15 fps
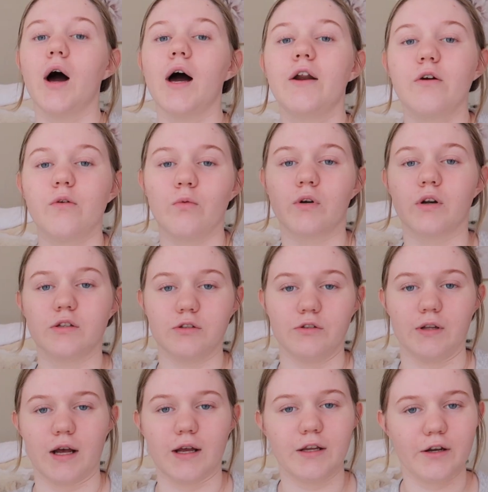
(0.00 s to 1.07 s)
I don't want to do
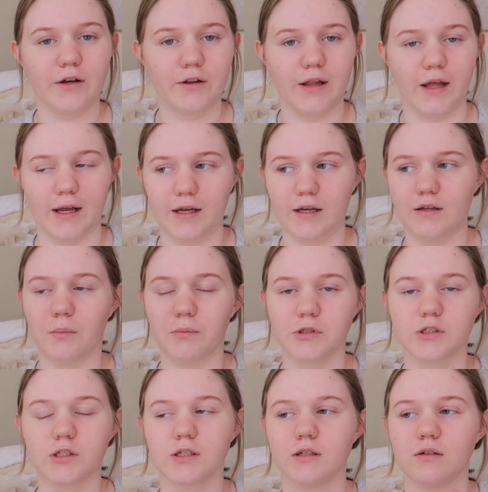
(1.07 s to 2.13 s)
that, you know? Like, I'm just
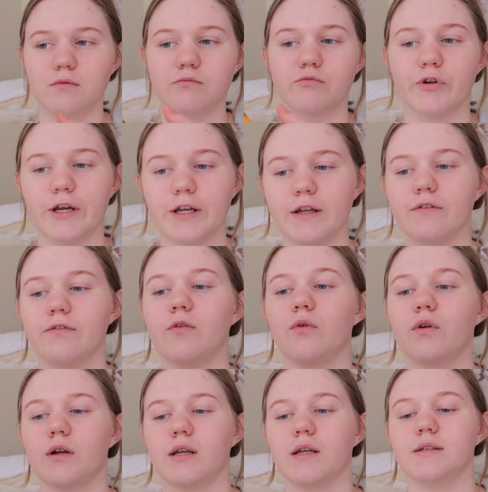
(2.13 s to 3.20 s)
gonna read it for
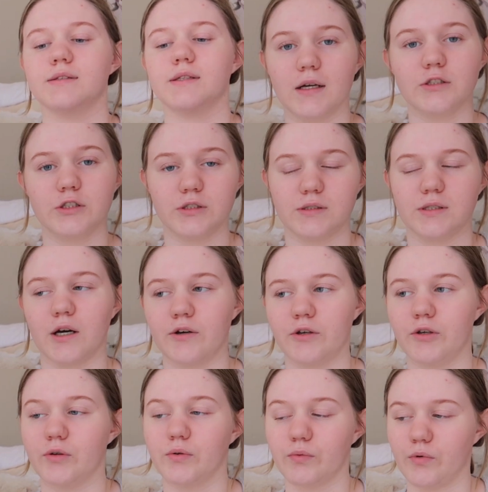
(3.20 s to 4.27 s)
what it is and just tell
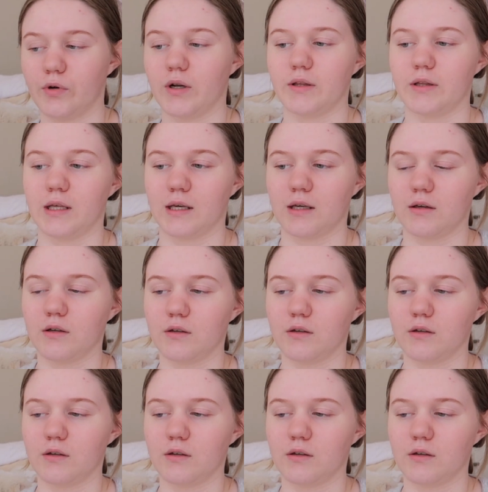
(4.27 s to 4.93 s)
you what I think.